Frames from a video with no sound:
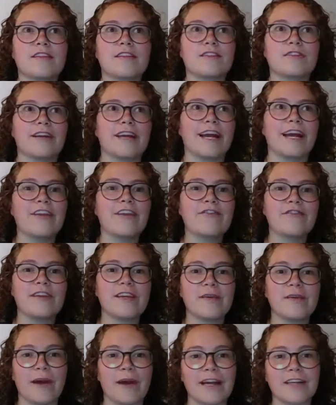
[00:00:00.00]
So I kind of
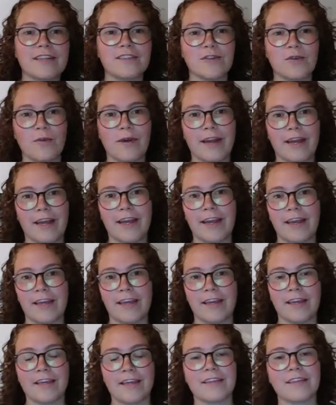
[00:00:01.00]
think back to when
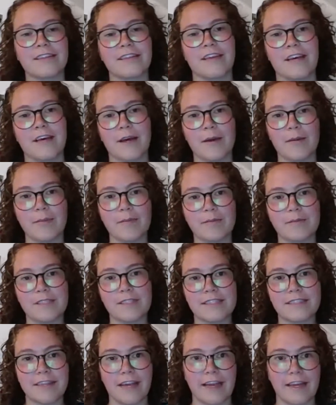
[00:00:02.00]
I
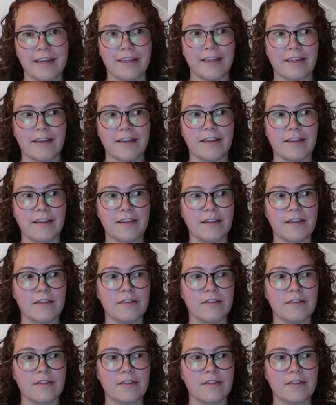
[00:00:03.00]
decided.